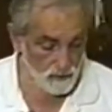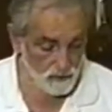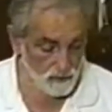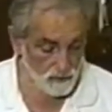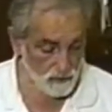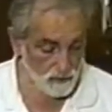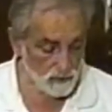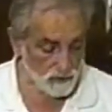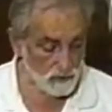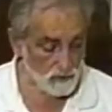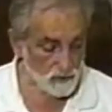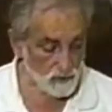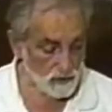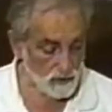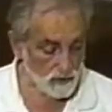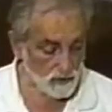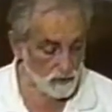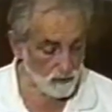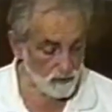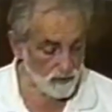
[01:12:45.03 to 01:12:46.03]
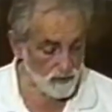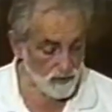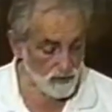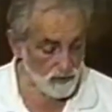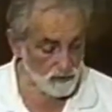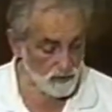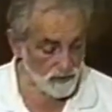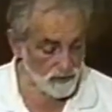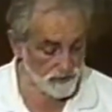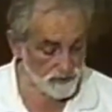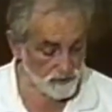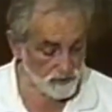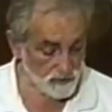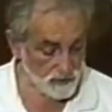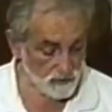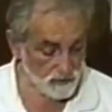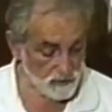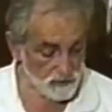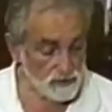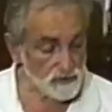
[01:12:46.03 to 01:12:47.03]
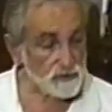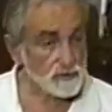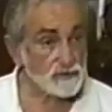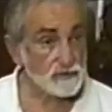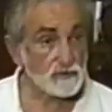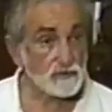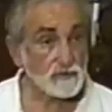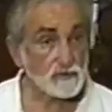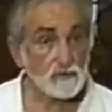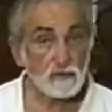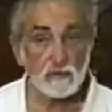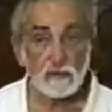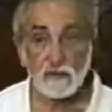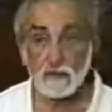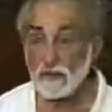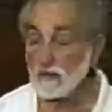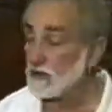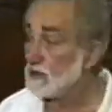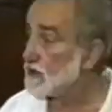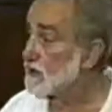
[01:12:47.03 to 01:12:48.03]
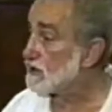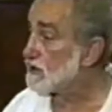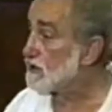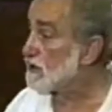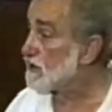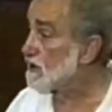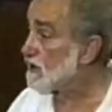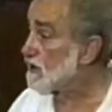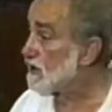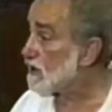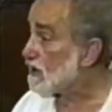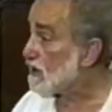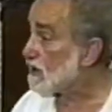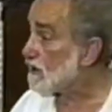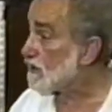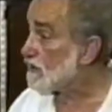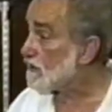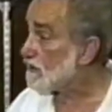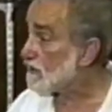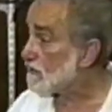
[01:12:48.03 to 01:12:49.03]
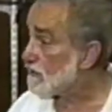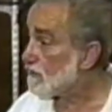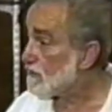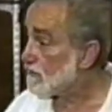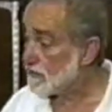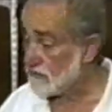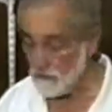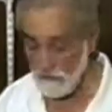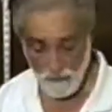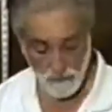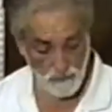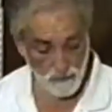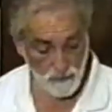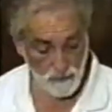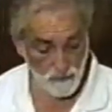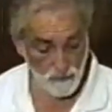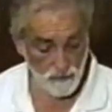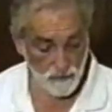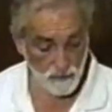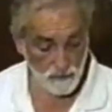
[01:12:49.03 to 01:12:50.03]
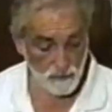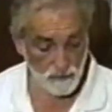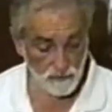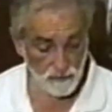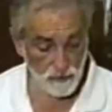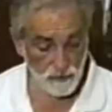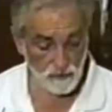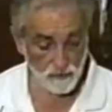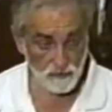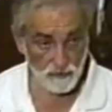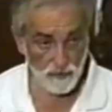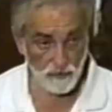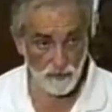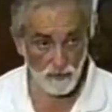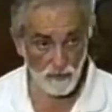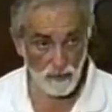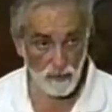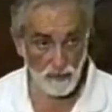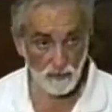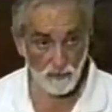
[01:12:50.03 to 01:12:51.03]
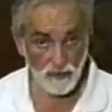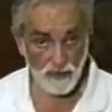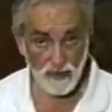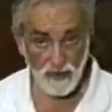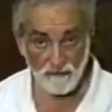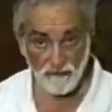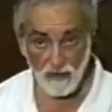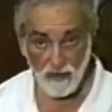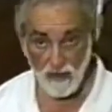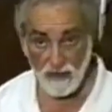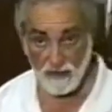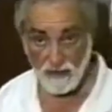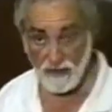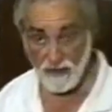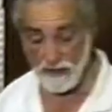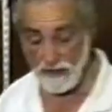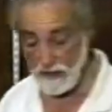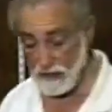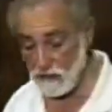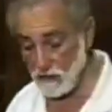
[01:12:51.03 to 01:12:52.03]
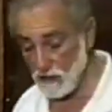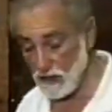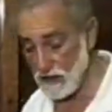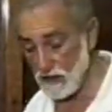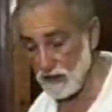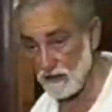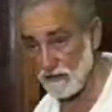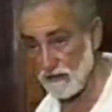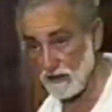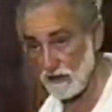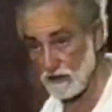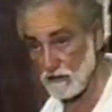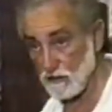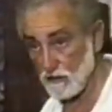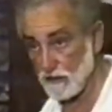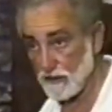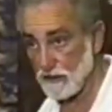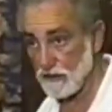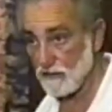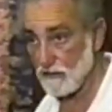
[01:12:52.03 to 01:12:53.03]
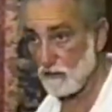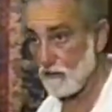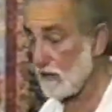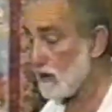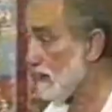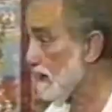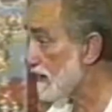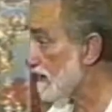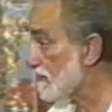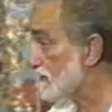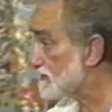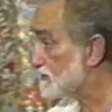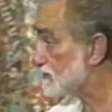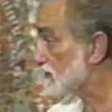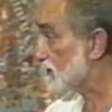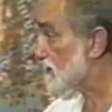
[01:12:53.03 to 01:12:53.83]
Okay, I would now like to go into. Uh, okay, no, remember now, we have not in any way dealt with why it's